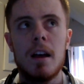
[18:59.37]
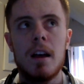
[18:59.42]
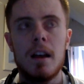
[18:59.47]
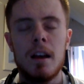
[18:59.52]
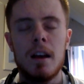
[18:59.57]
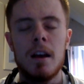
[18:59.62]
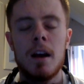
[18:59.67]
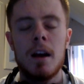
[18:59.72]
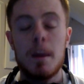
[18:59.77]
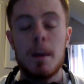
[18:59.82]

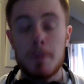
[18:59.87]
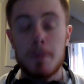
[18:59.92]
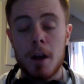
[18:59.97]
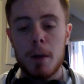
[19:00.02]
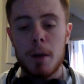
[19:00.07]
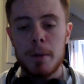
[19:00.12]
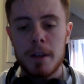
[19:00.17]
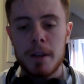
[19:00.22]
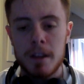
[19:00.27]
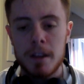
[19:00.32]

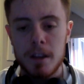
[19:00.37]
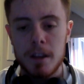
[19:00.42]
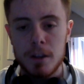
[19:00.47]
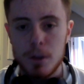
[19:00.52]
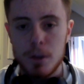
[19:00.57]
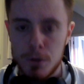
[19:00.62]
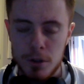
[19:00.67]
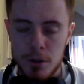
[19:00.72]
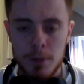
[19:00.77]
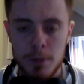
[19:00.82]
upcoming
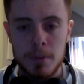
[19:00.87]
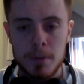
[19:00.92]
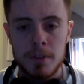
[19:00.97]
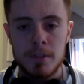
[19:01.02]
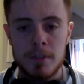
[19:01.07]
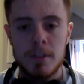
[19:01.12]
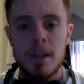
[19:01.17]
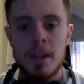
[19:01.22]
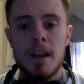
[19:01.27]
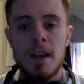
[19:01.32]

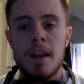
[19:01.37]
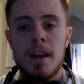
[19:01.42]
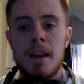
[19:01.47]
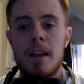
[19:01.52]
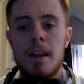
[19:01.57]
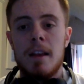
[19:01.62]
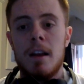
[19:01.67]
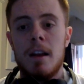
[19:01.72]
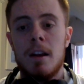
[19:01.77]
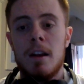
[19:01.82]
YouTubers.
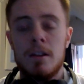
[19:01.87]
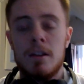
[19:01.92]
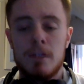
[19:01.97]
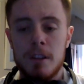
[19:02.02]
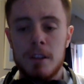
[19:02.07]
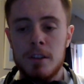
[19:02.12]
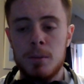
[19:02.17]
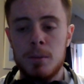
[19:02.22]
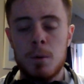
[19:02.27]
So this is